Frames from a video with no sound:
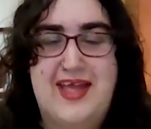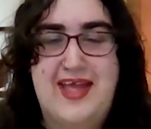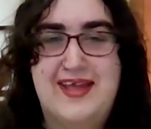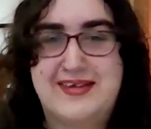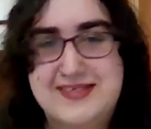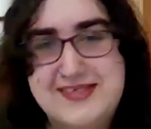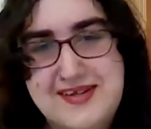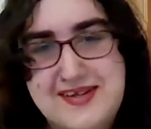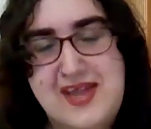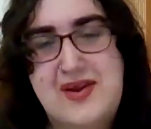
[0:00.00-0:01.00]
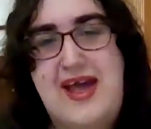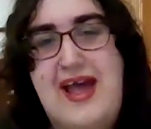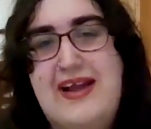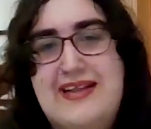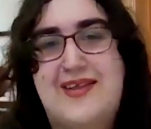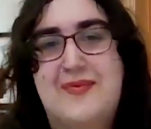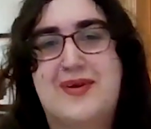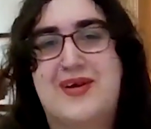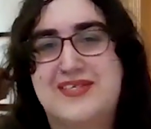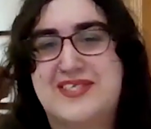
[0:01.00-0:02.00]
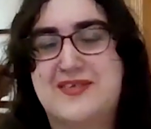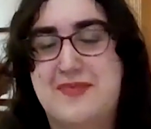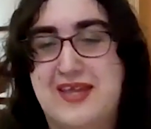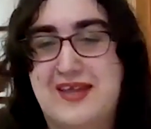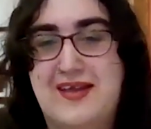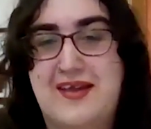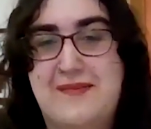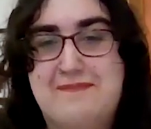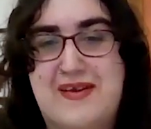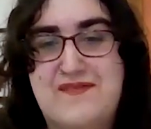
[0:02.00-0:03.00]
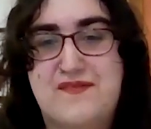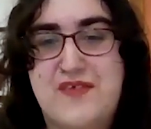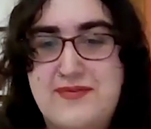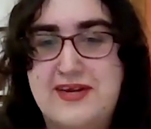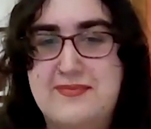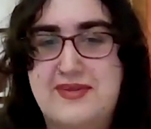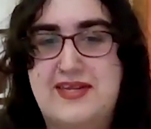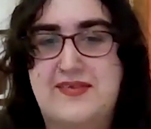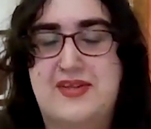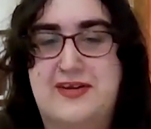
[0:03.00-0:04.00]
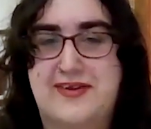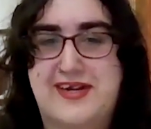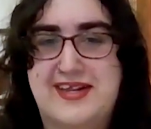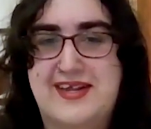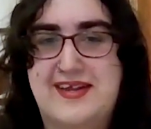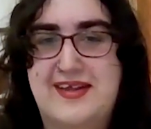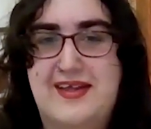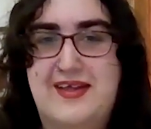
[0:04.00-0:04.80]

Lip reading: it actually recalls to me my favorite image of the Trinity,